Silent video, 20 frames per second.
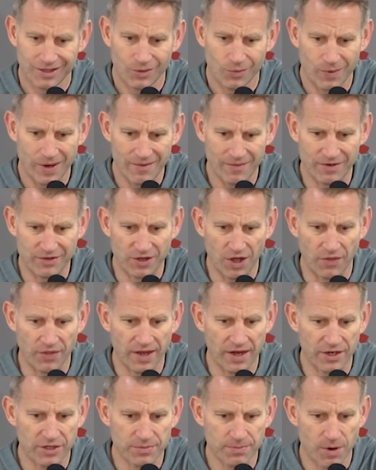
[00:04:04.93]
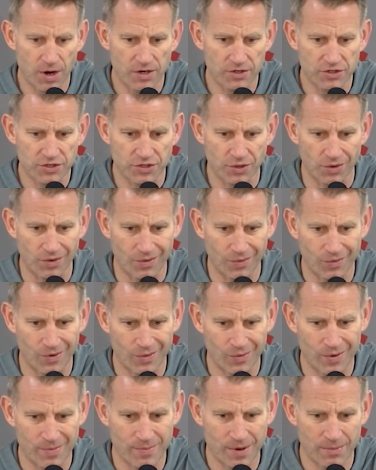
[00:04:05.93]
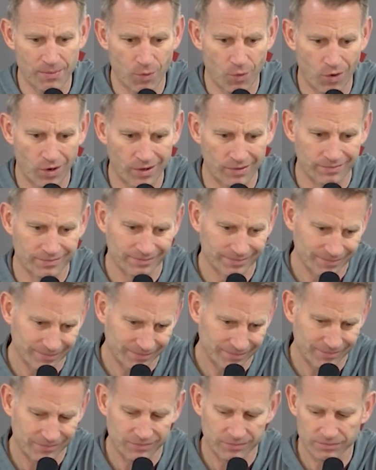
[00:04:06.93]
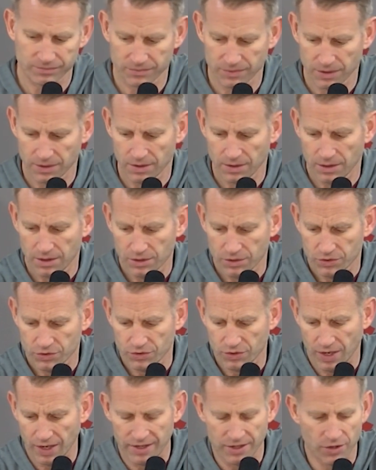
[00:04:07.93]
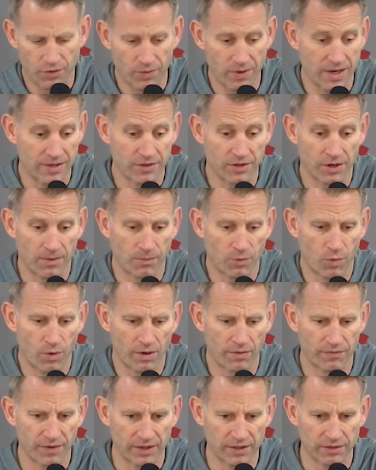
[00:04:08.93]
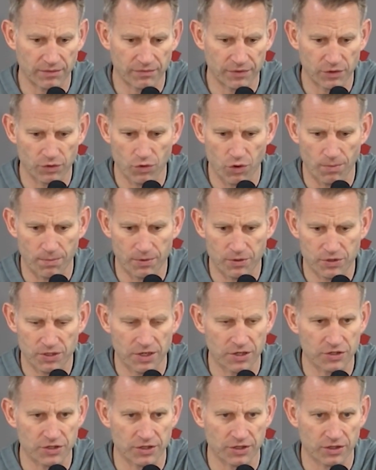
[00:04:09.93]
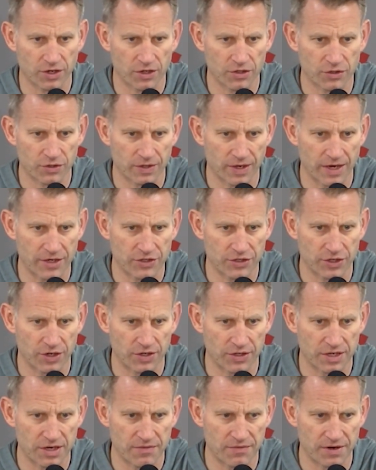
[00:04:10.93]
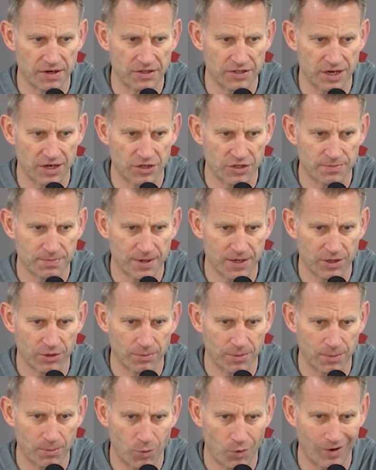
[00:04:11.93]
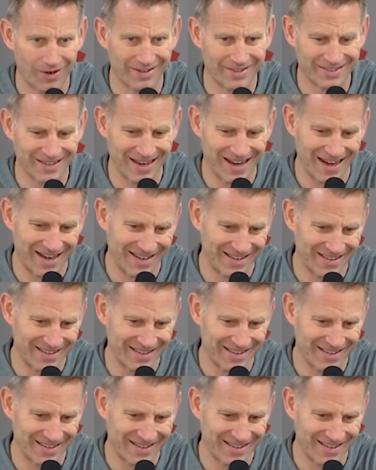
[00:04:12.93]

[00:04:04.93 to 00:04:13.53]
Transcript: We haven't done that as much, so we, have been more try, you know, we had the number one effective field goal percentage in the country last year on defense. Ours has been a little bit more like that.